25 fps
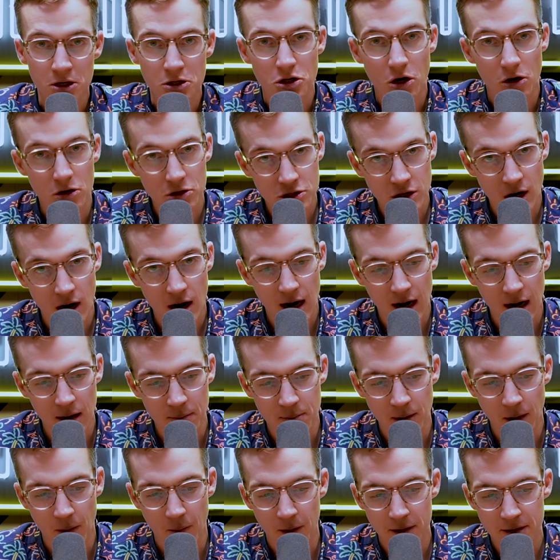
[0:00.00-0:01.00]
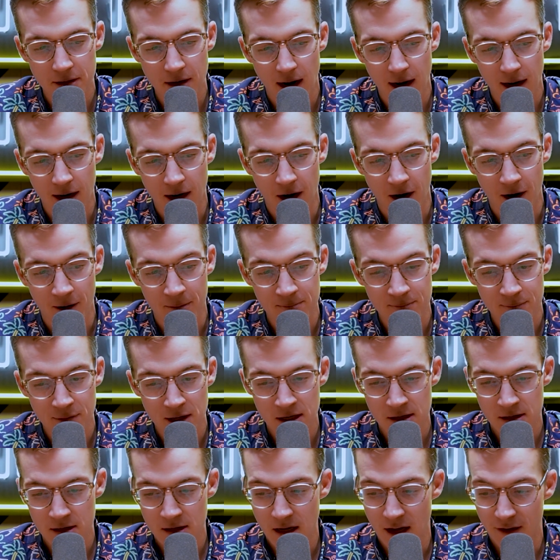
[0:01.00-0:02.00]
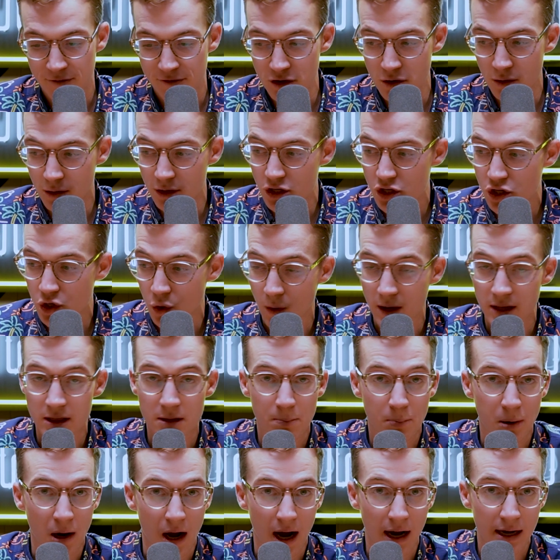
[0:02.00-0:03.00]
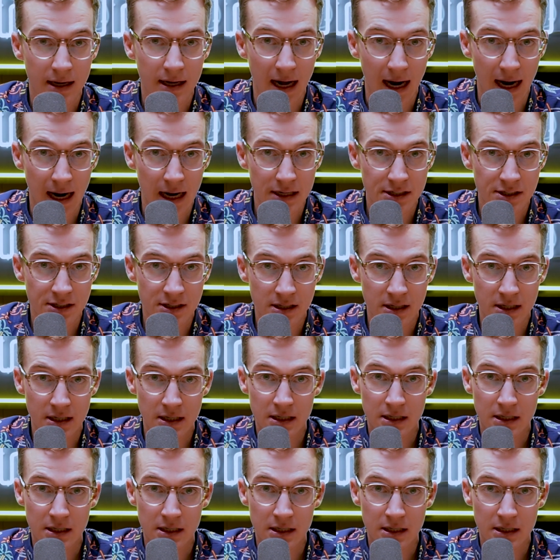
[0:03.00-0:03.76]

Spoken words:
dirttalk@billwood.com. If you enjoyed the podcast,